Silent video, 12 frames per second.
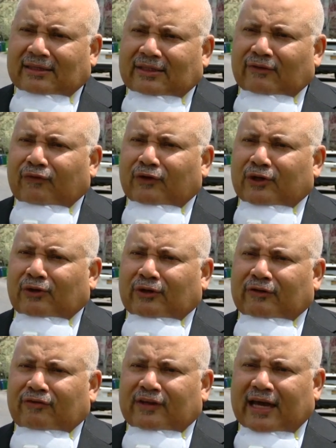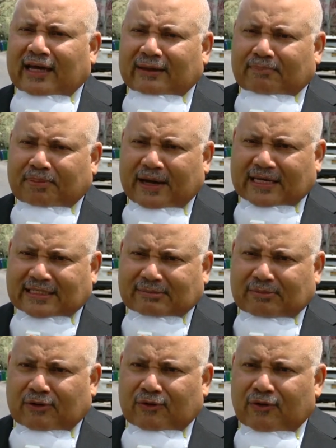of difficult, if not
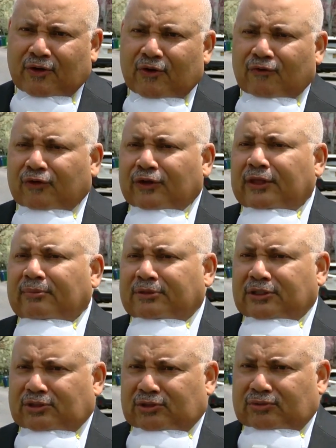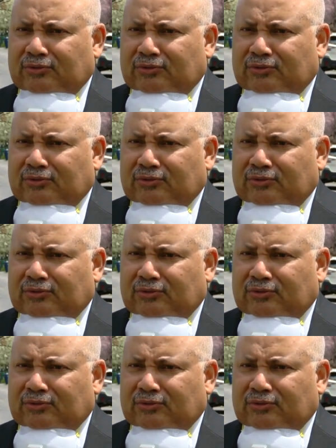impossible, for them to do.